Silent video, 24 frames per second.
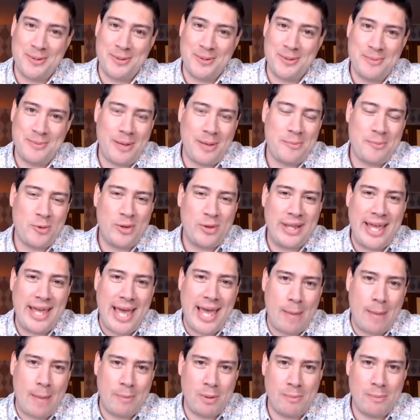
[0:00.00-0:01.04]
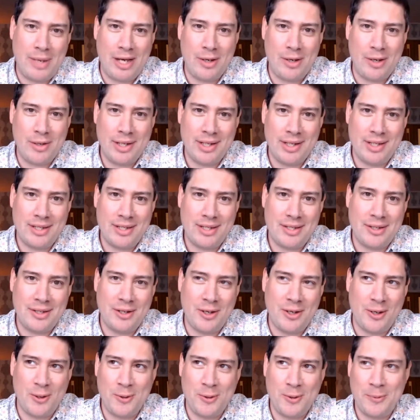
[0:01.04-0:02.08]
I'm really happy about it. You
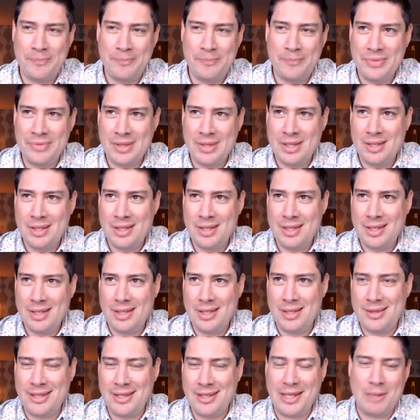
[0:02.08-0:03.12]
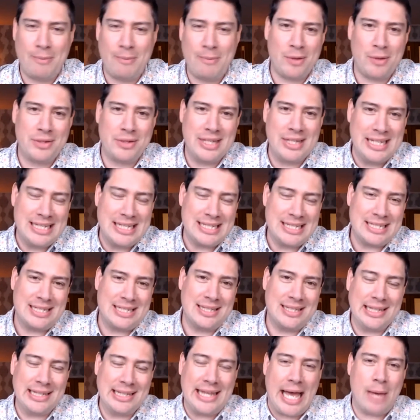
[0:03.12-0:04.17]
know, uh, thinking about these
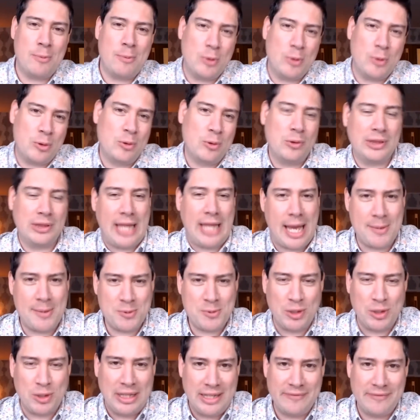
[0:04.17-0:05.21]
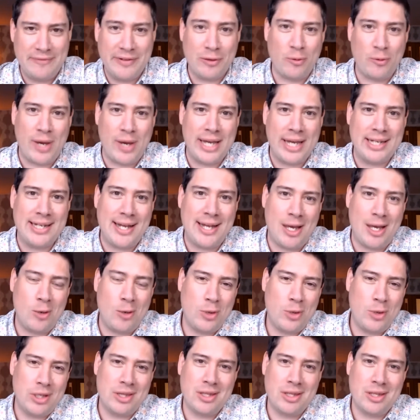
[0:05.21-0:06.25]
the time times we're living right now
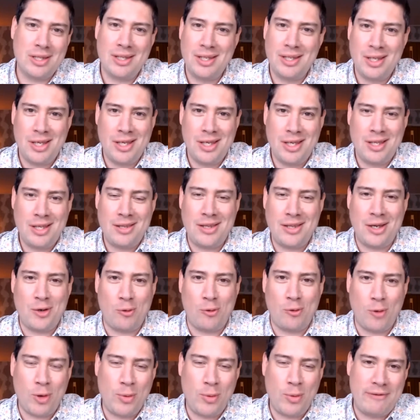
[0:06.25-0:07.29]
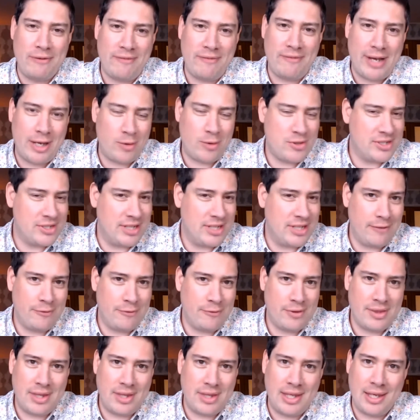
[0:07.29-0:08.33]
with the coronavirus and
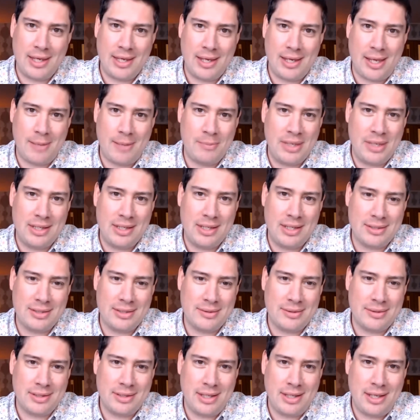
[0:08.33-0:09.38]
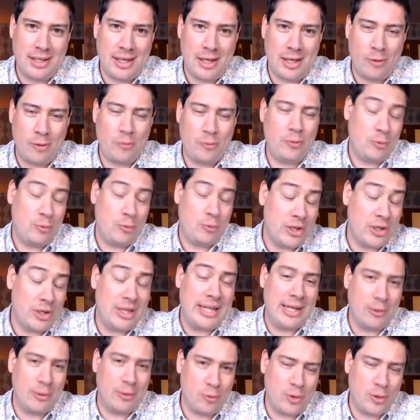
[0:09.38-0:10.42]
everything i mean
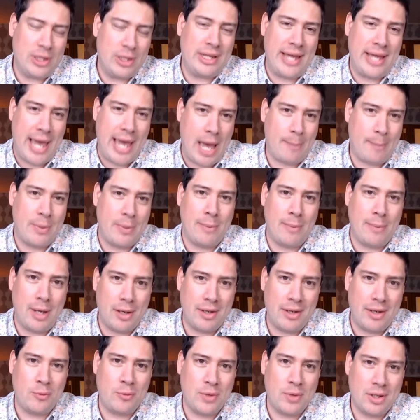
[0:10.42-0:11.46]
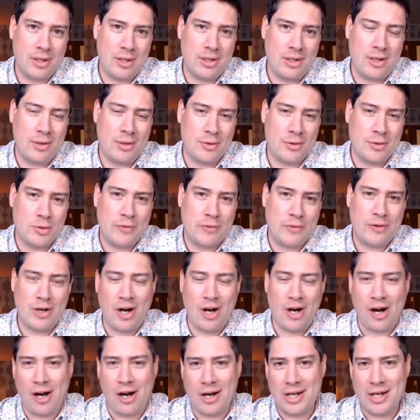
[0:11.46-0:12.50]
really really happy about it with you know Trevor
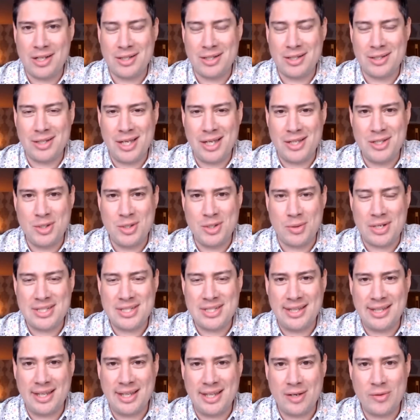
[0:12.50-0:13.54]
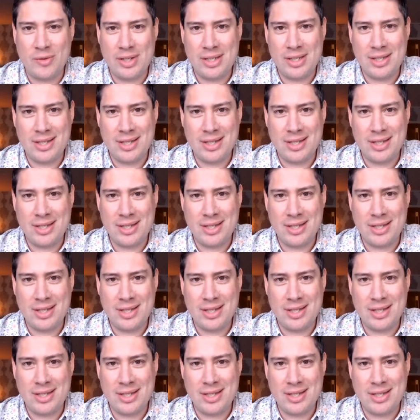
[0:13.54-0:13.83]
Carr and, and Jonas Lindgren.